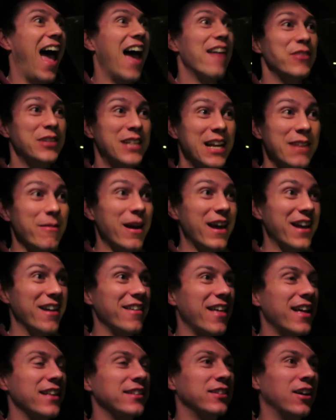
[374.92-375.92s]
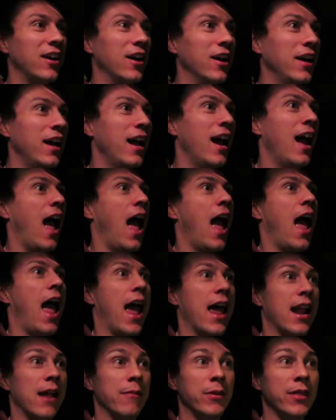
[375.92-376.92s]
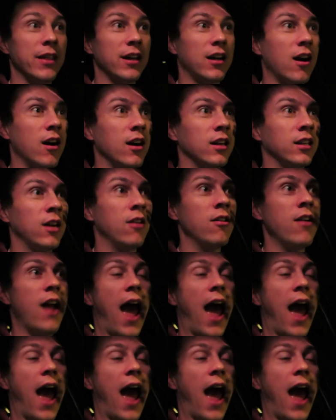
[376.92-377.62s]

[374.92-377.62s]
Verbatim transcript: every time I hear that song and I'm in the car alone,